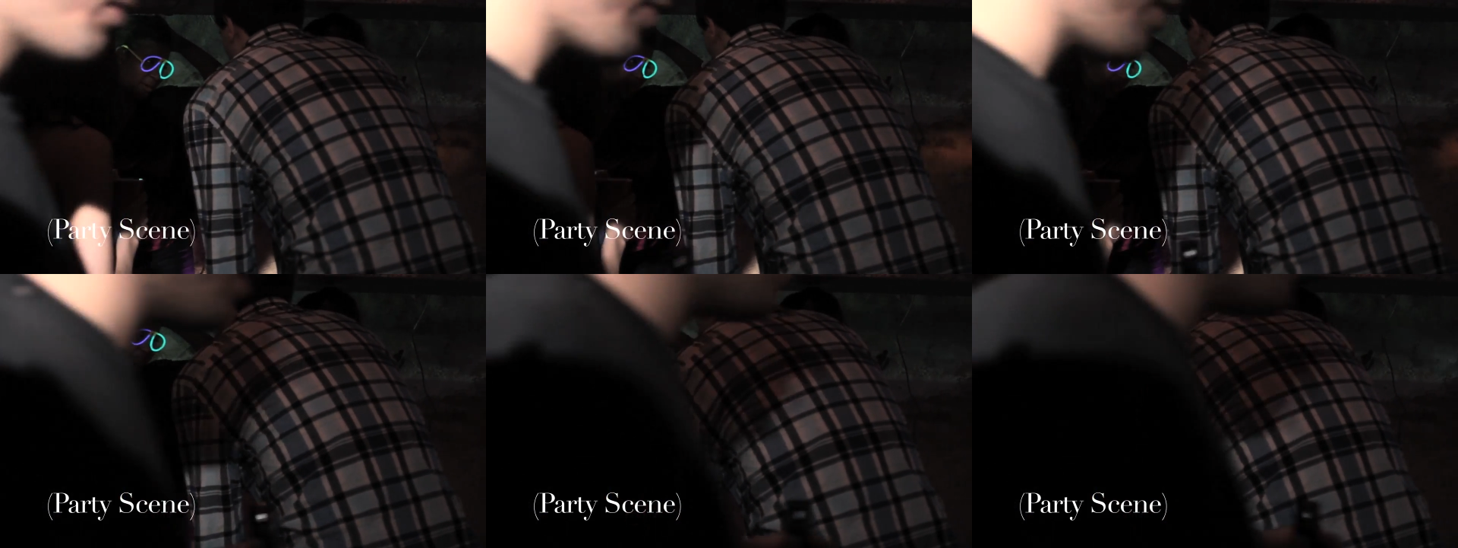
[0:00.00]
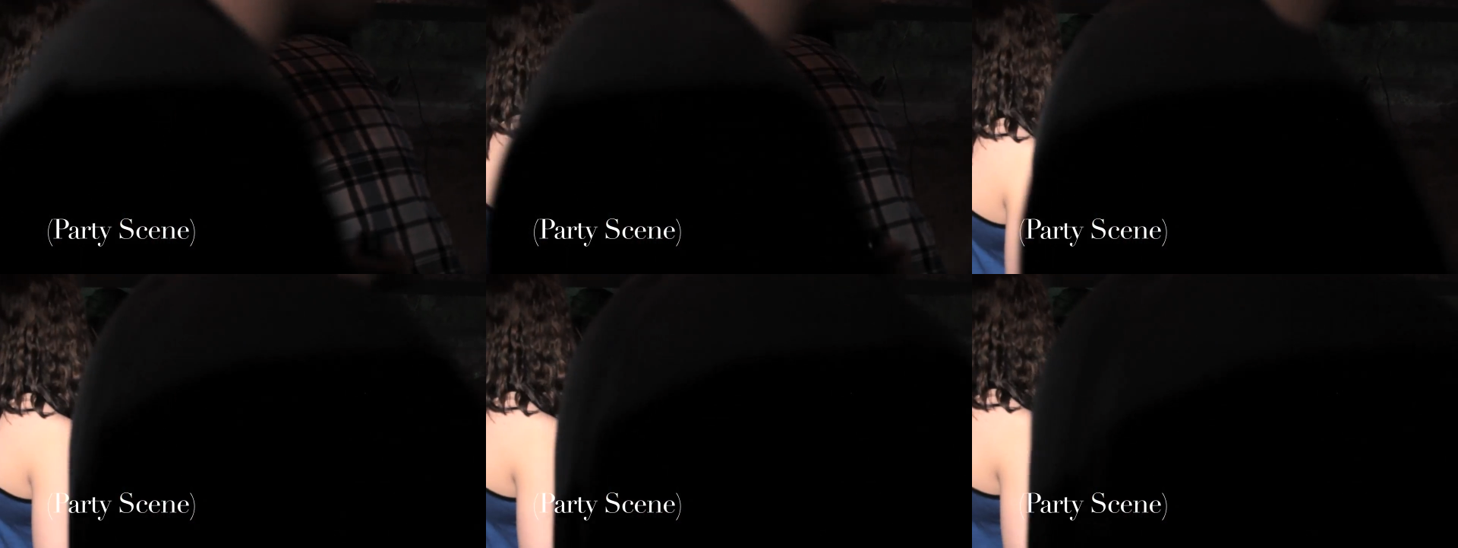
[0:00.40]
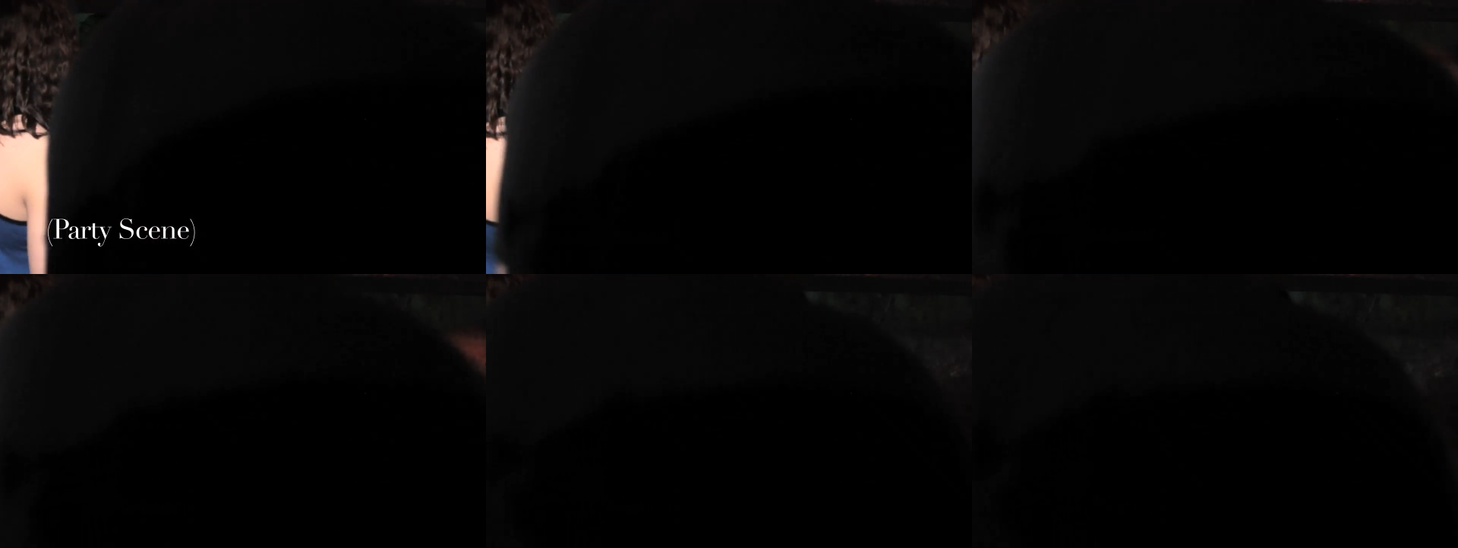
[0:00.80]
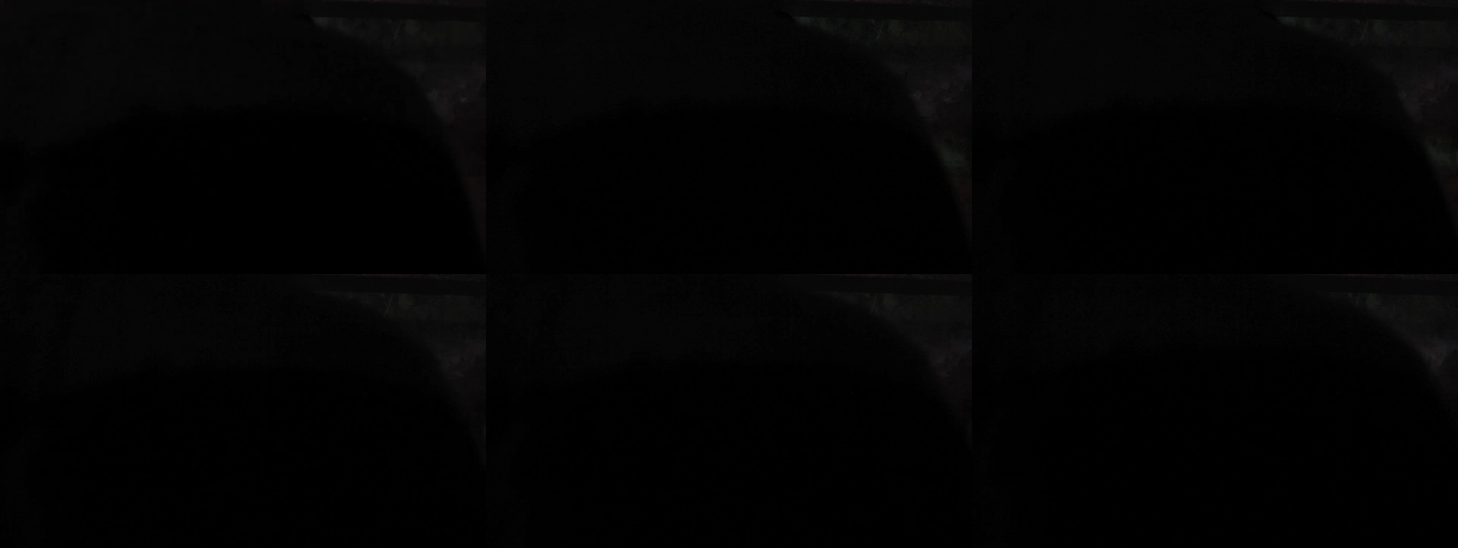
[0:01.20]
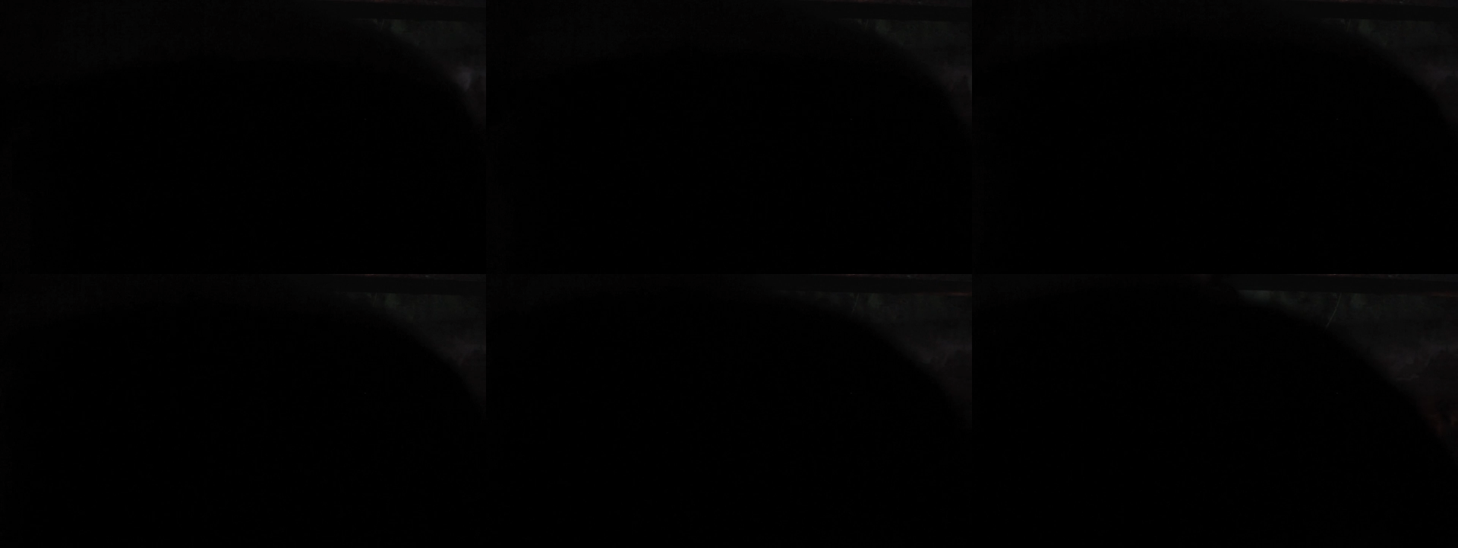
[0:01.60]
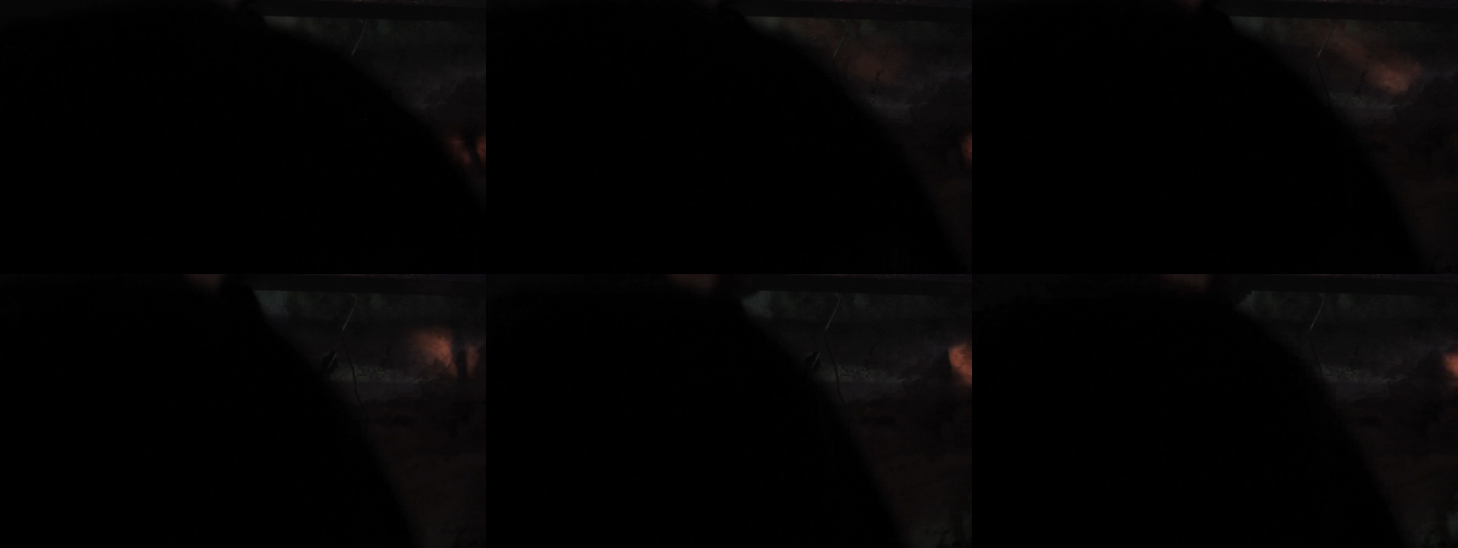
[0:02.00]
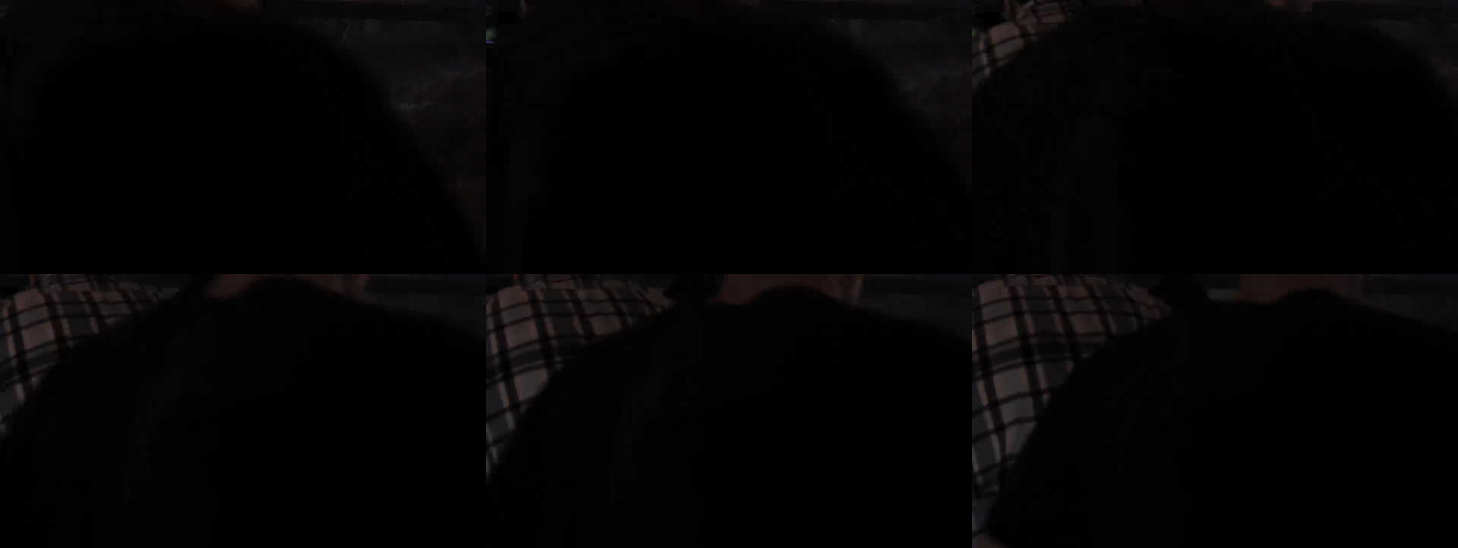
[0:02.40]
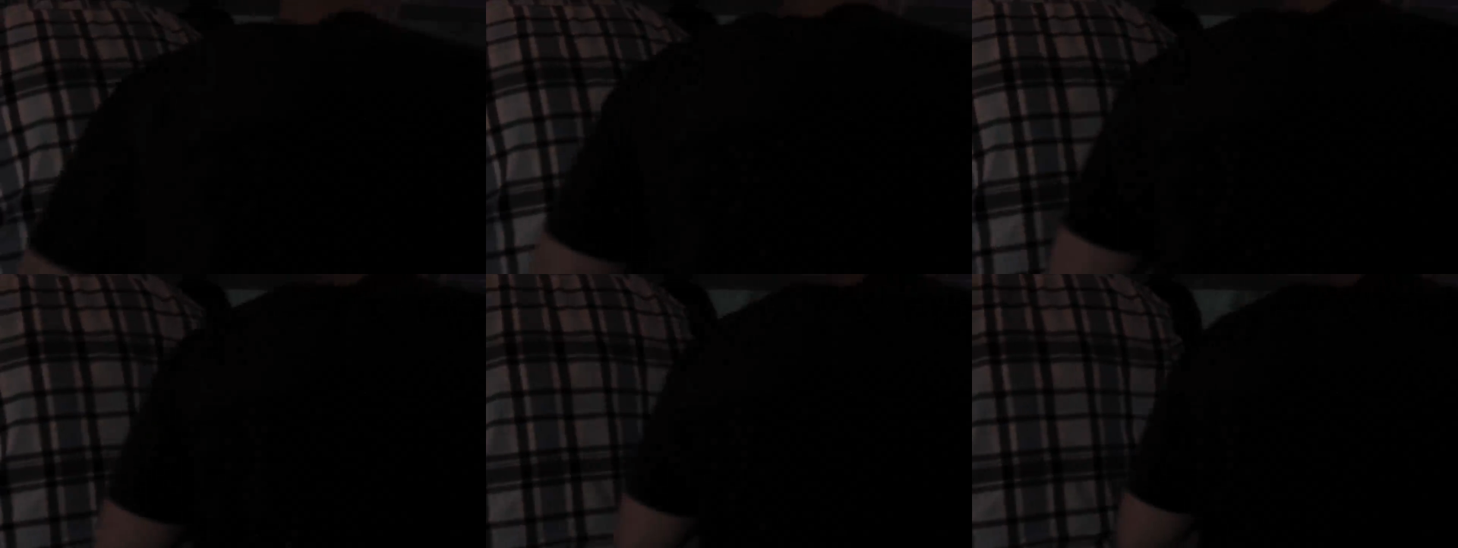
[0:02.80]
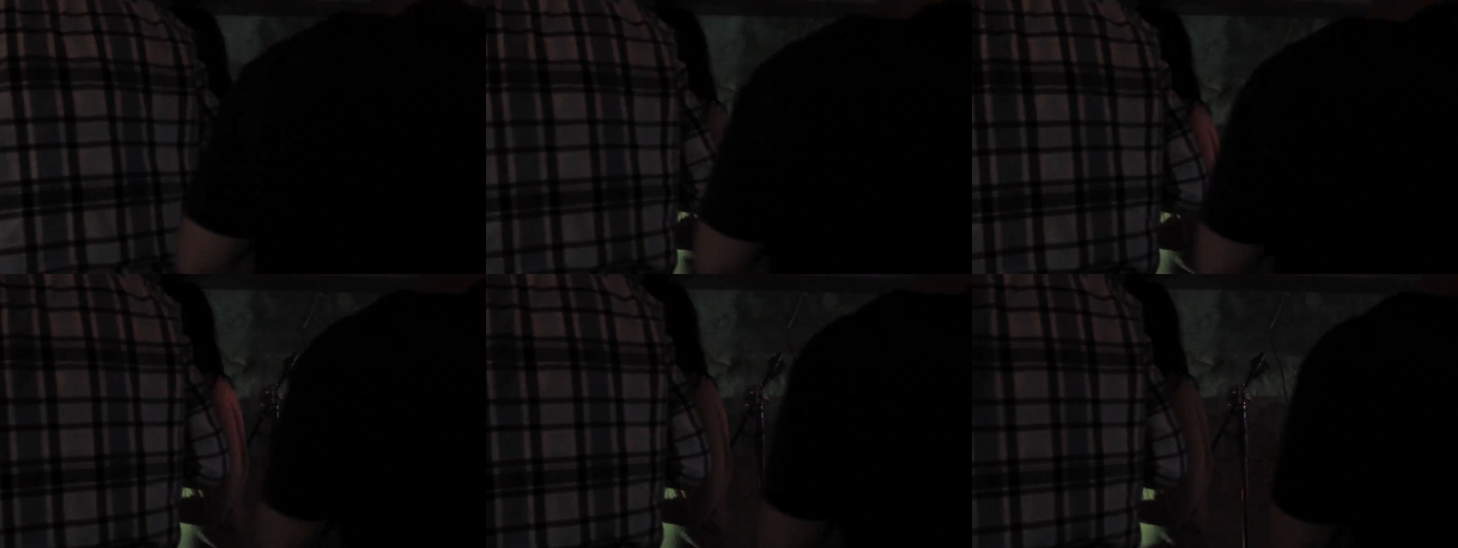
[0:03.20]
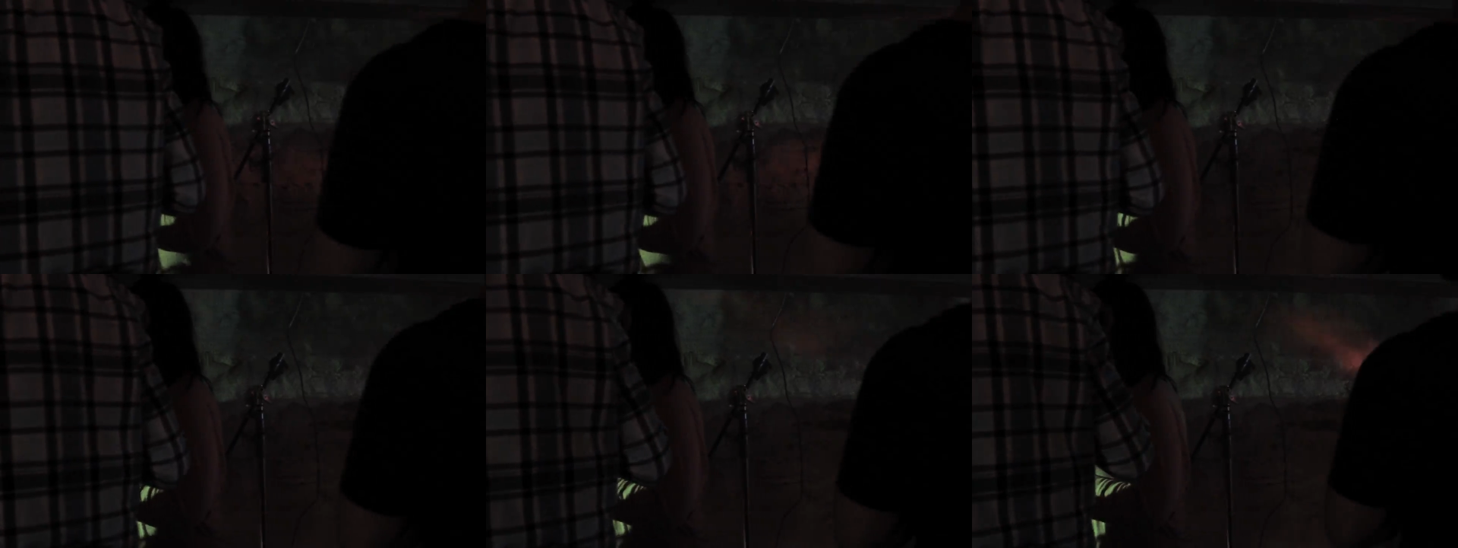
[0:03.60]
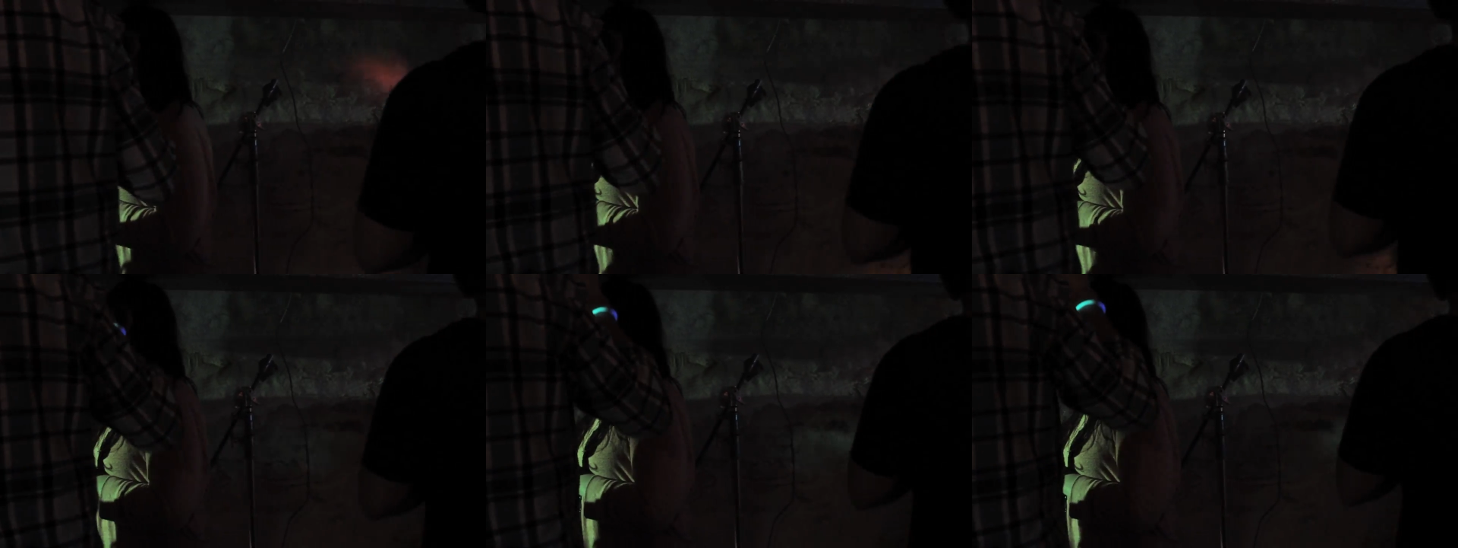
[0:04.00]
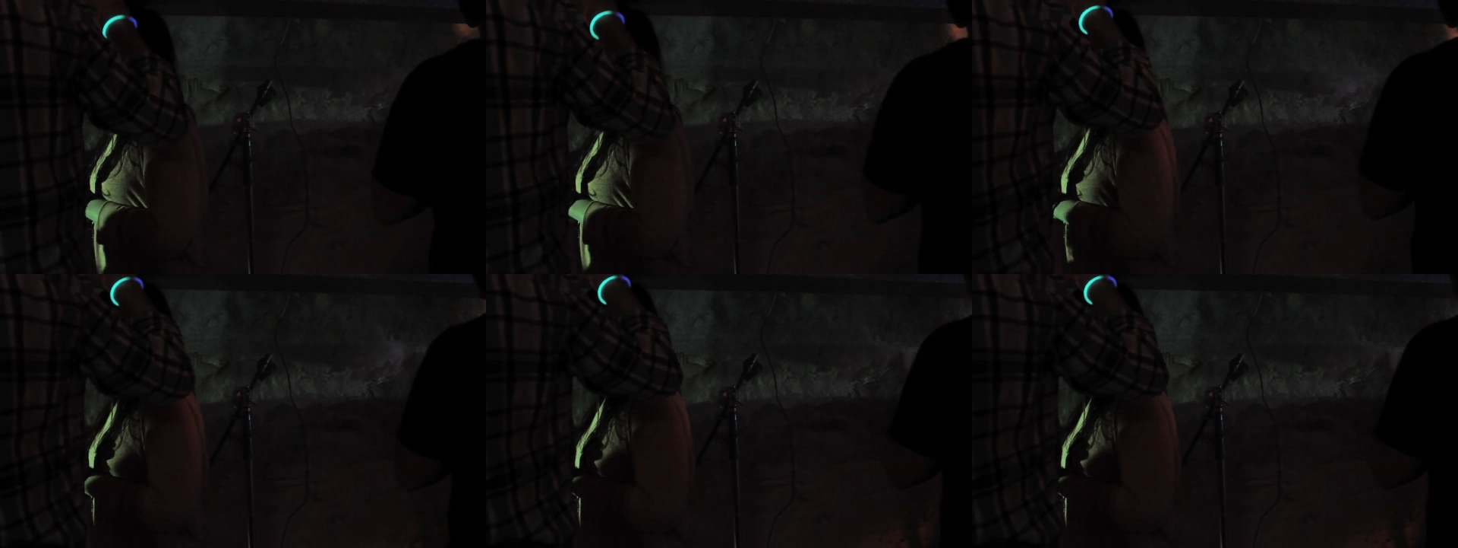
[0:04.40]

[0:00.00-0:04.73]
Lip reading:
(no speaker visible)